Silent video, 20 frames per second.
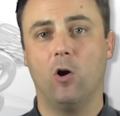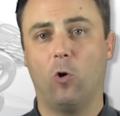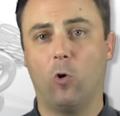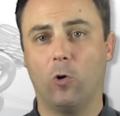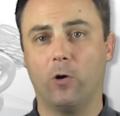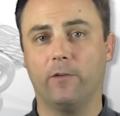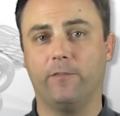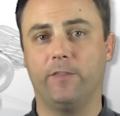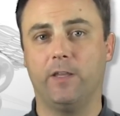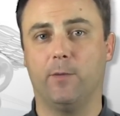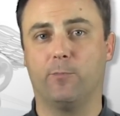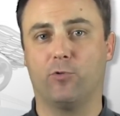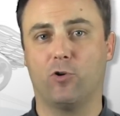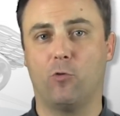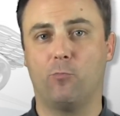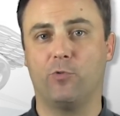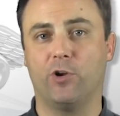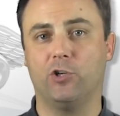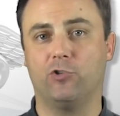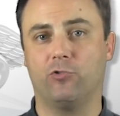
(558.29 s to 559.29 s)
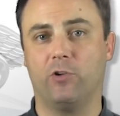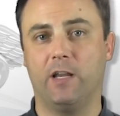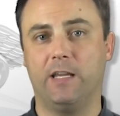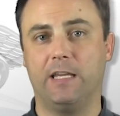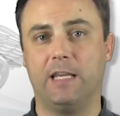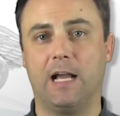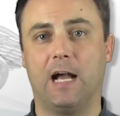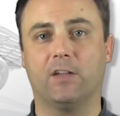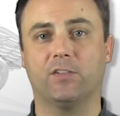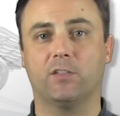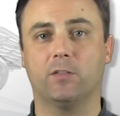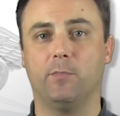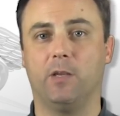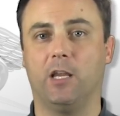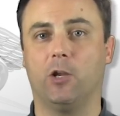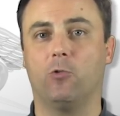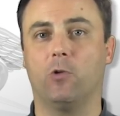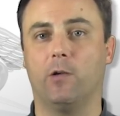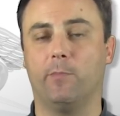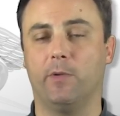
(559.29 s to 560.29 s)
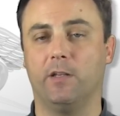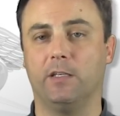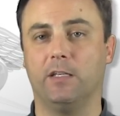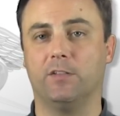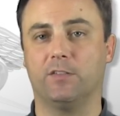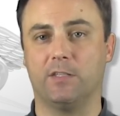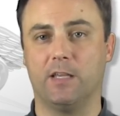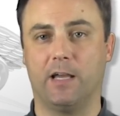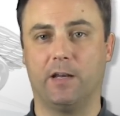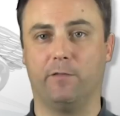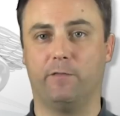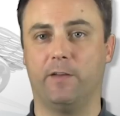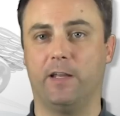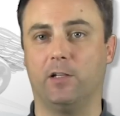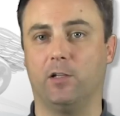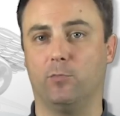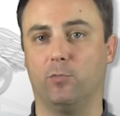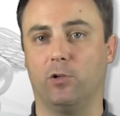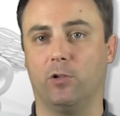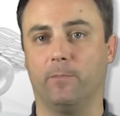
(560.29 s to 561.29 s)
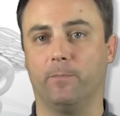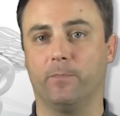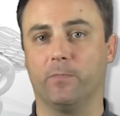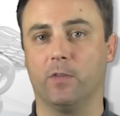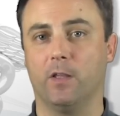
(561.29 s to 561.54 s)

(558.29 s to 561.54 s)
or if the appropriate tracheostomy equipment is not available.